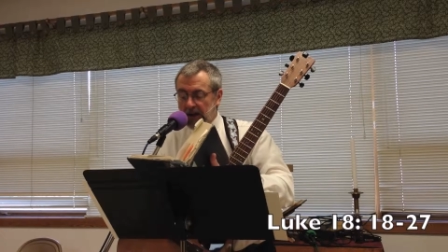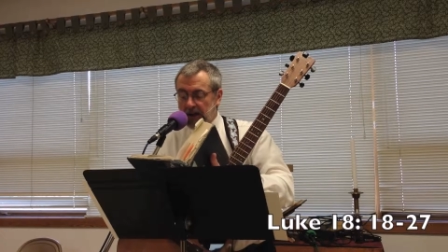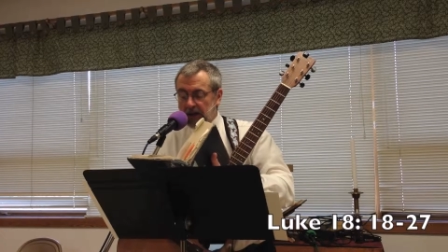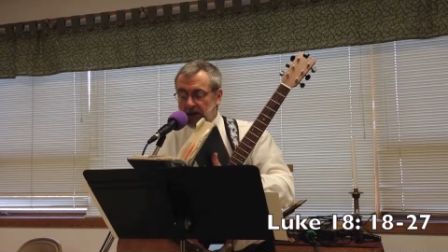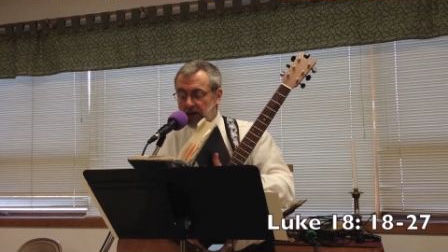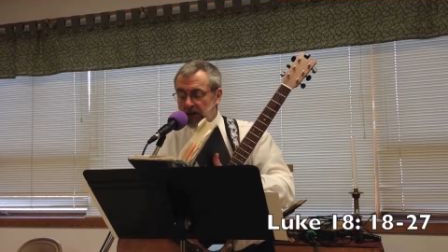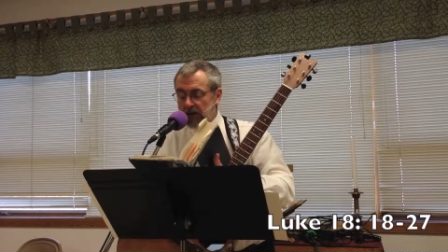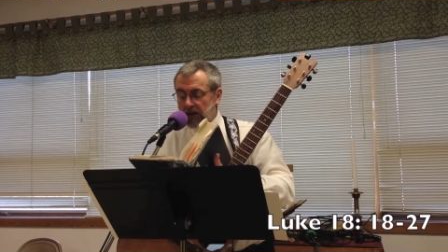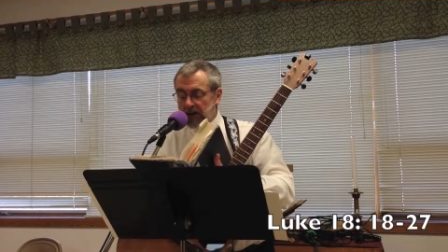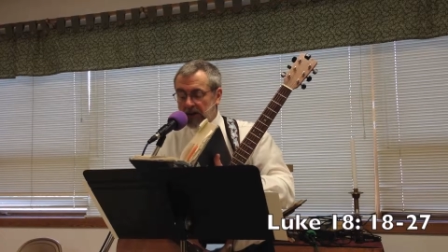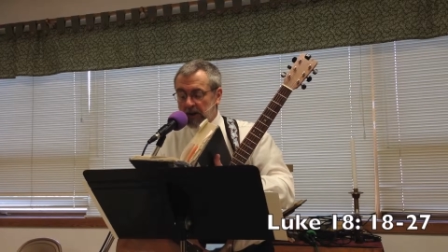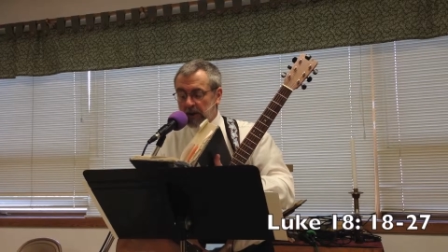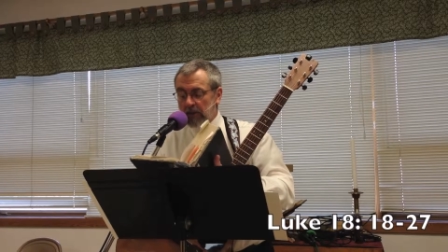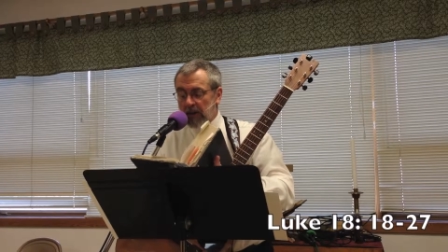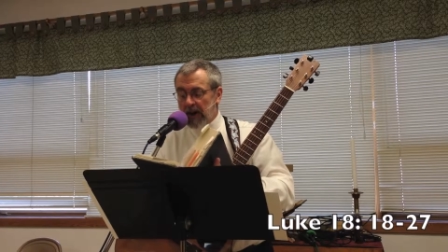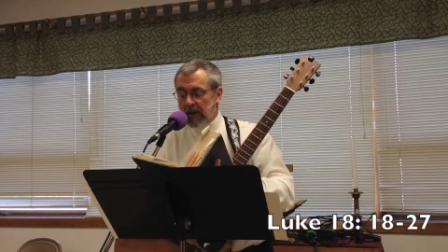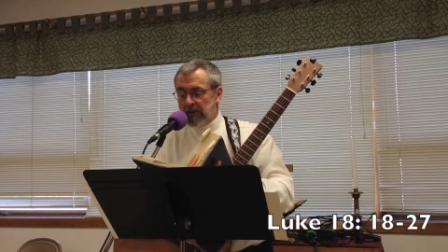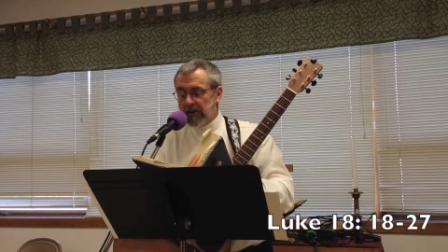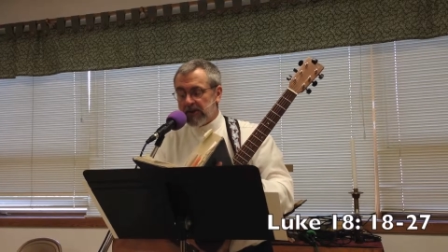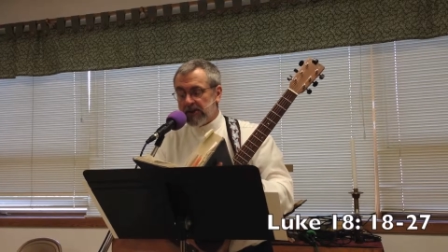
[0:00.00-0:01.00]
You know the
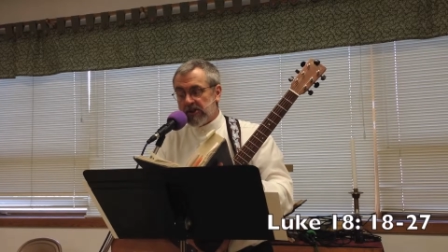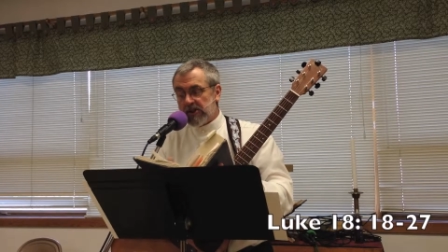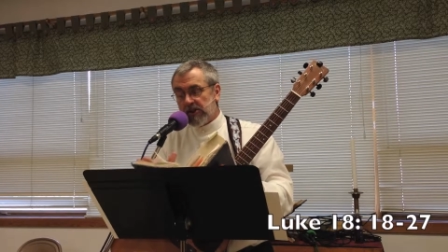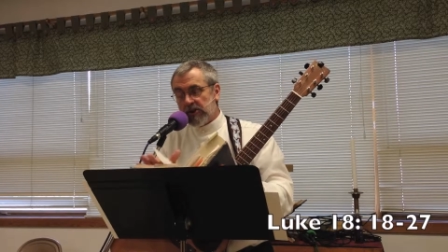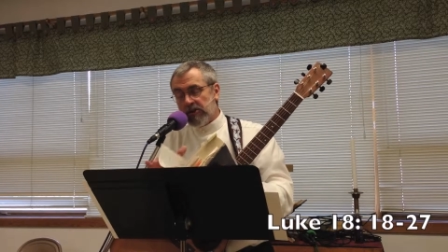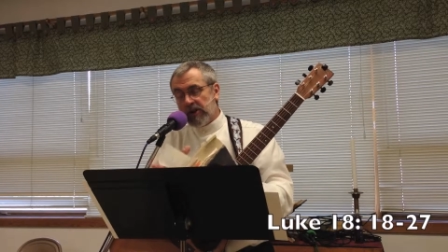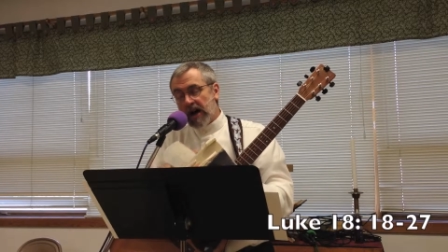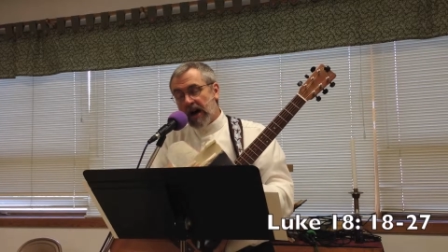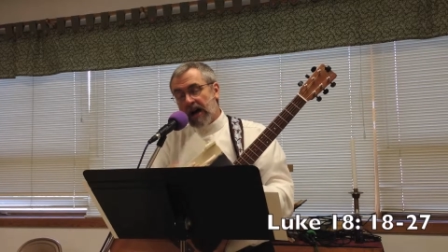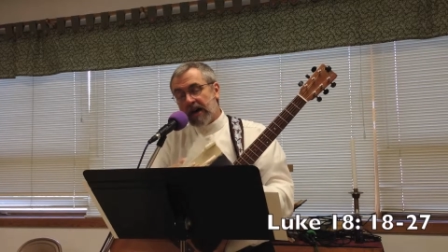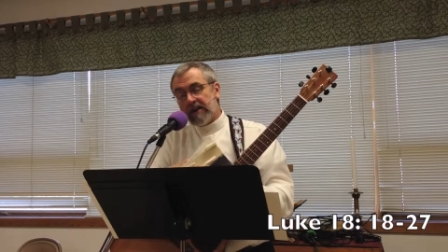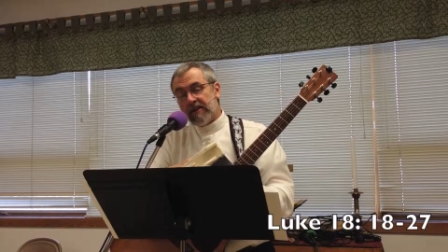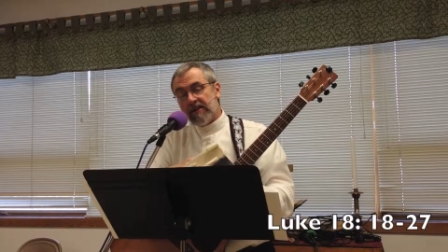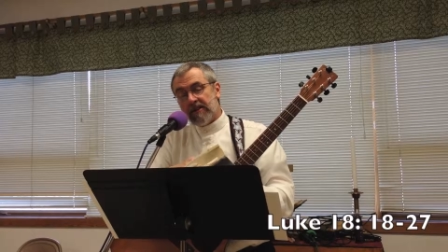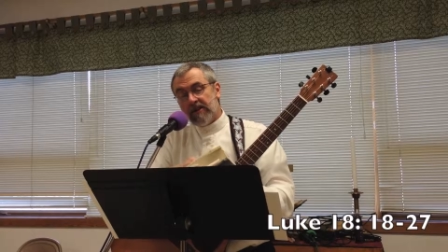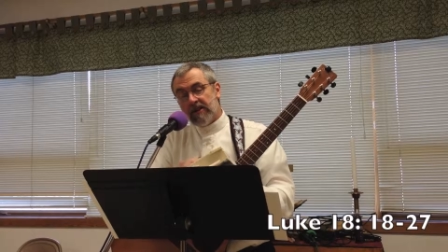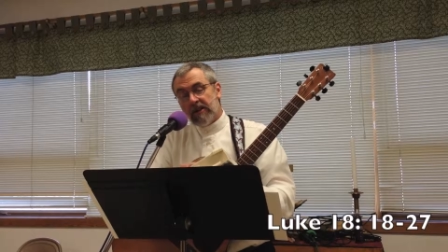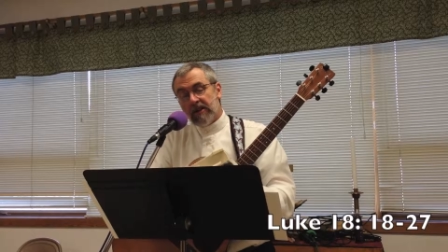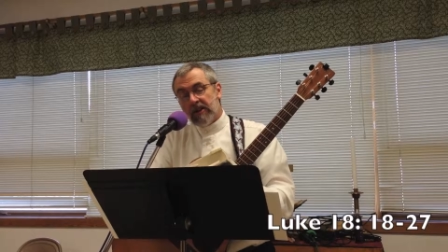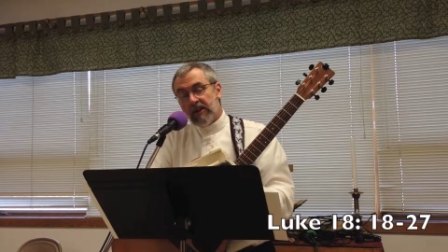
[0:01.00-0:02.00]
commandments do not
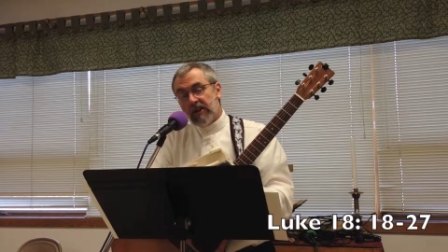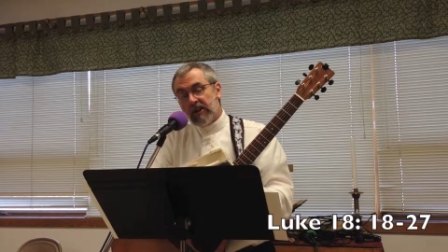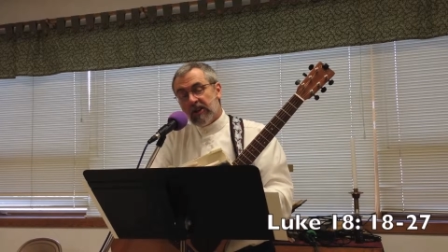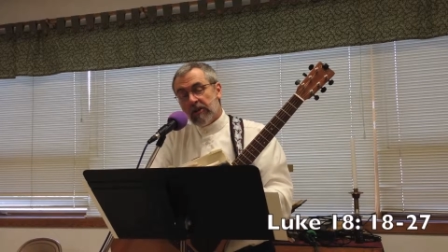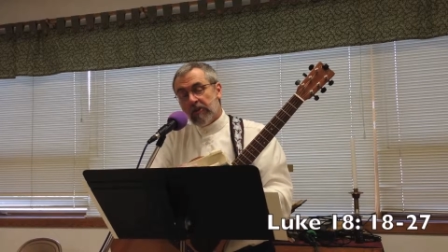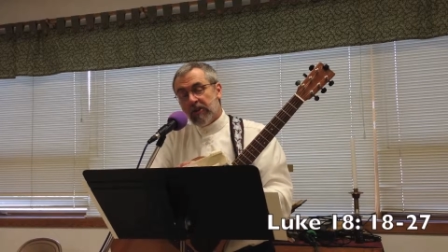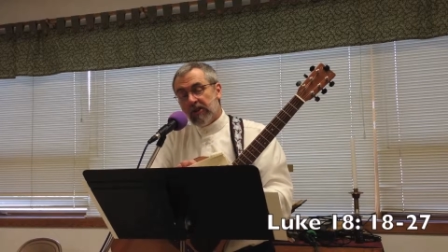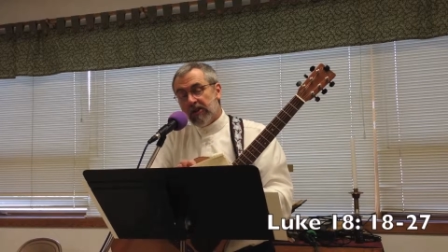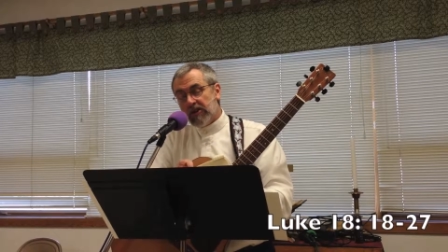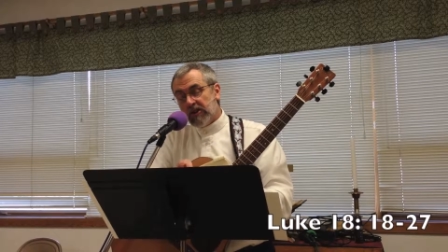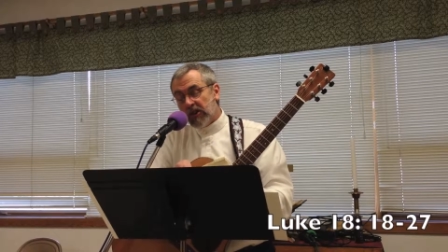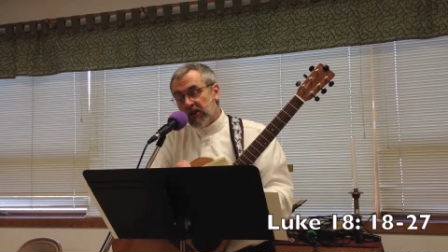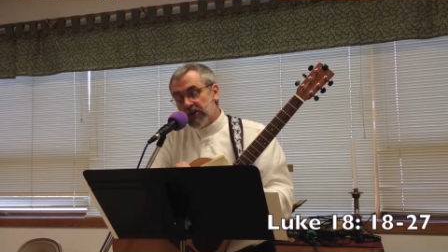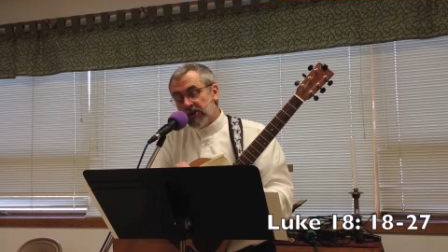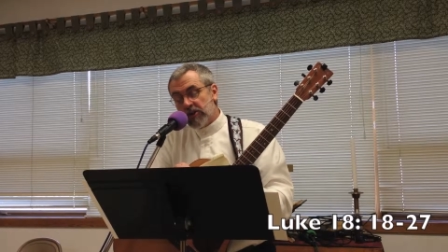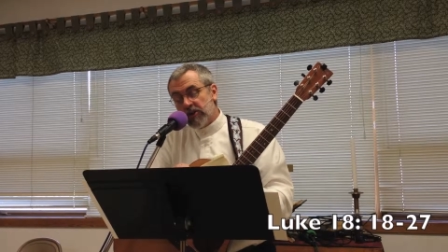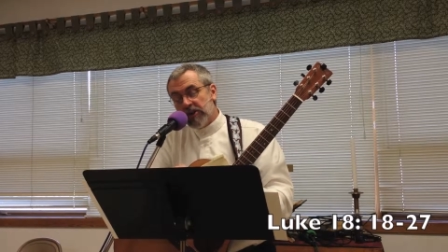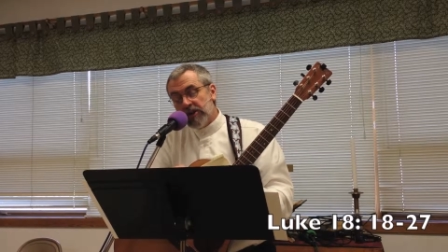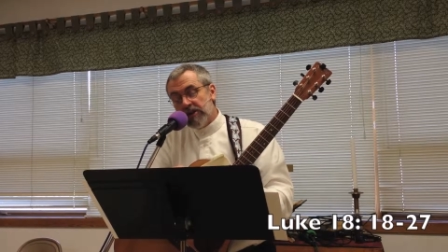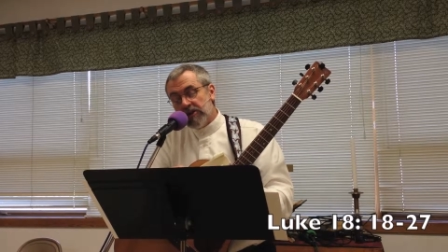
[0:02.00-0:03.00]
commit
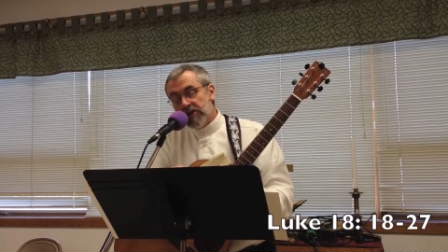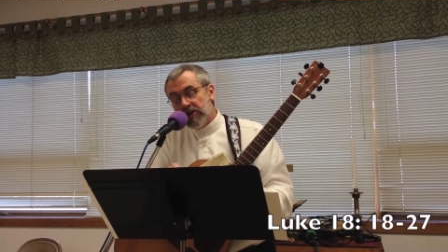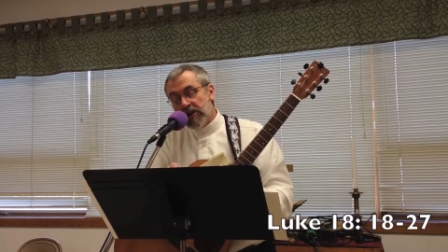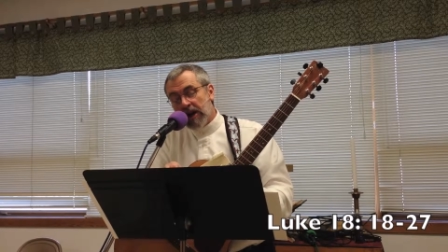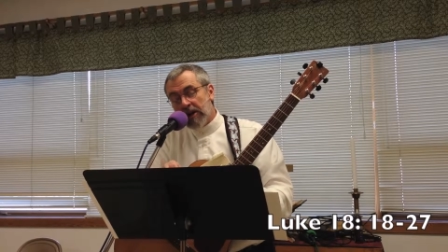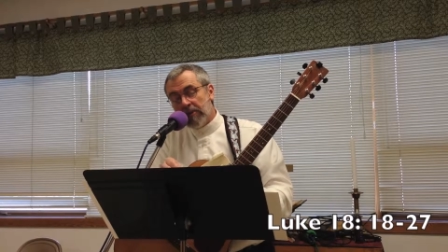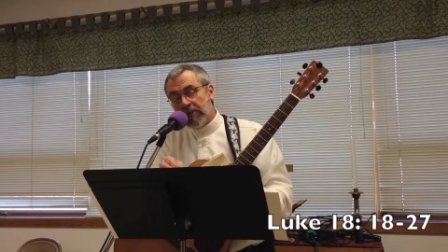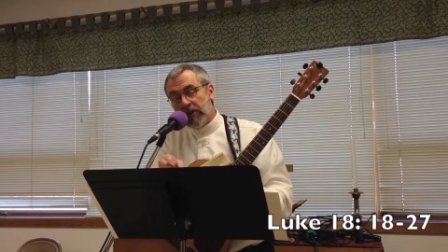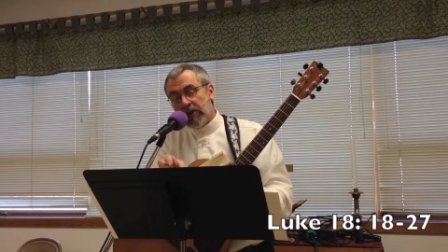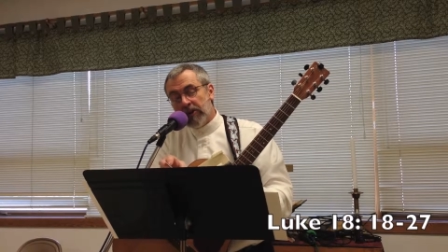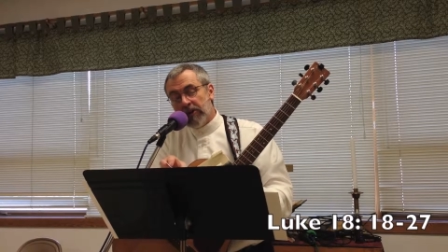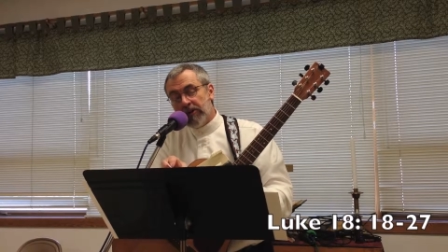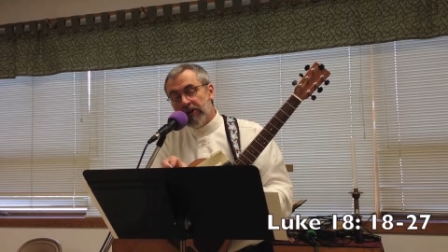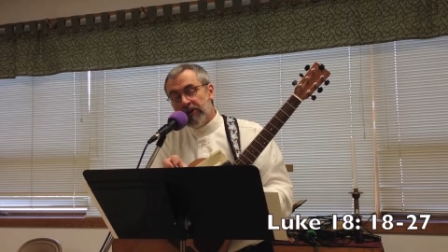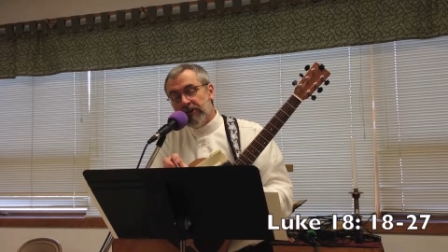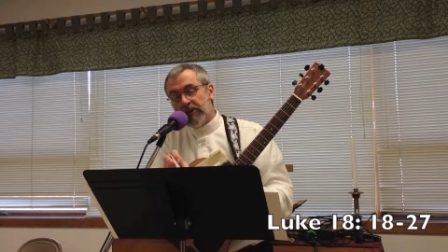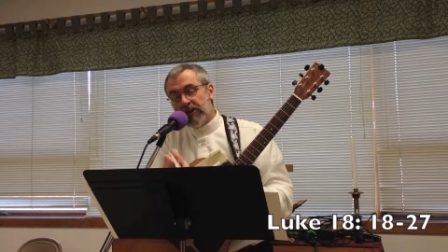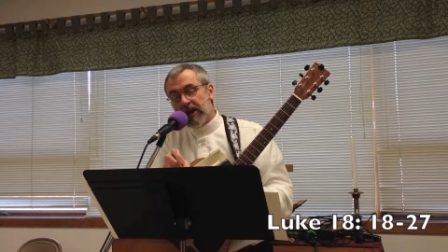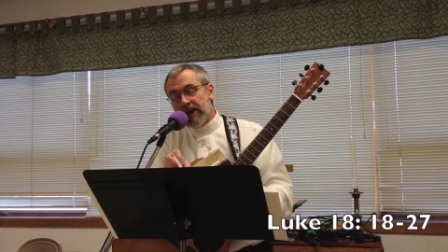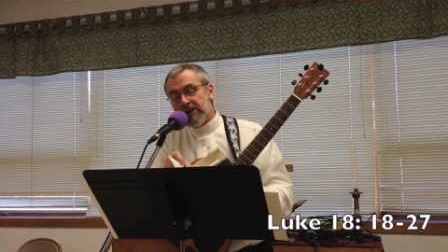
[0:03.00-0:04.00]
adultery, do not murder,
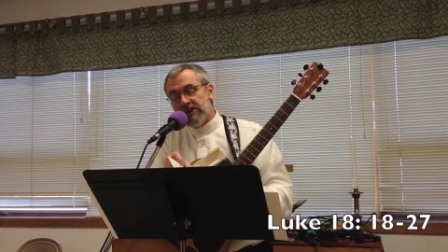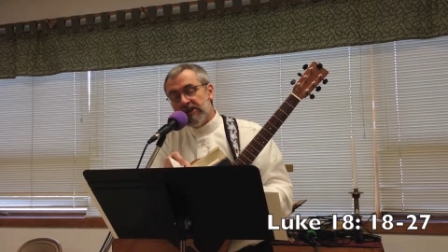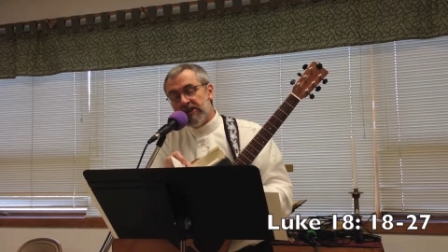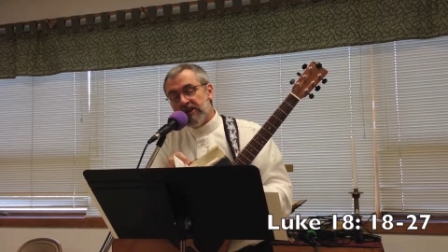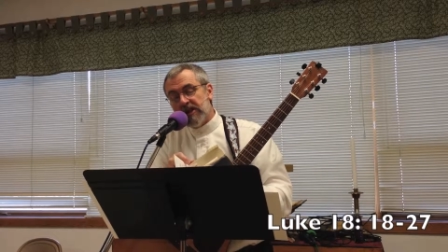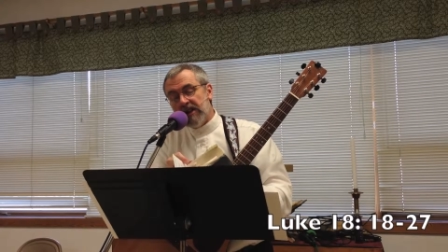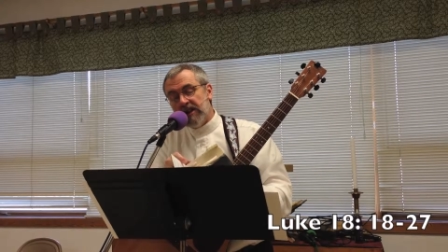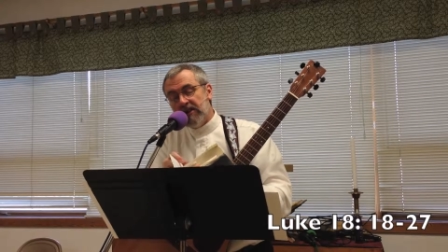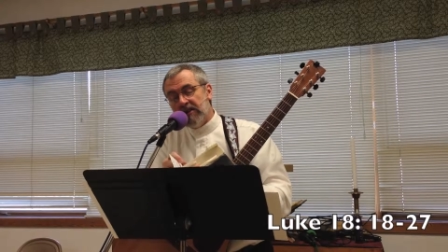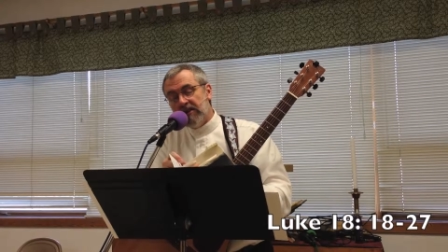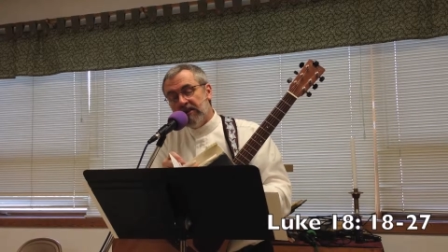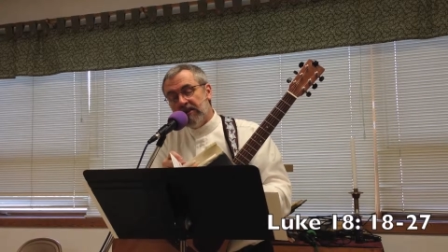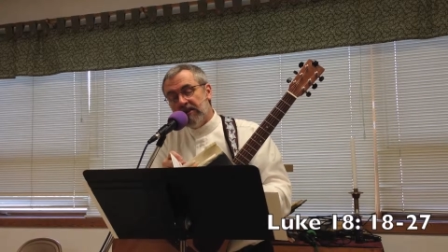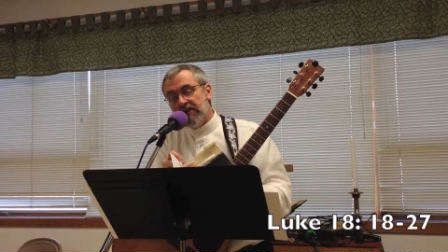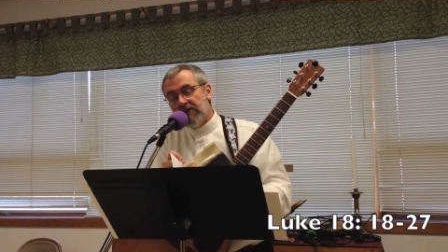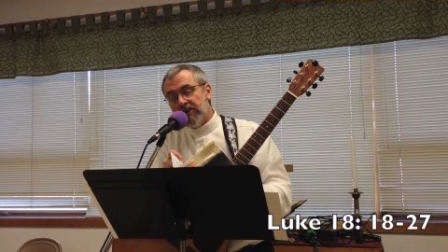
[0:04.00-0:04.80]
do not steal,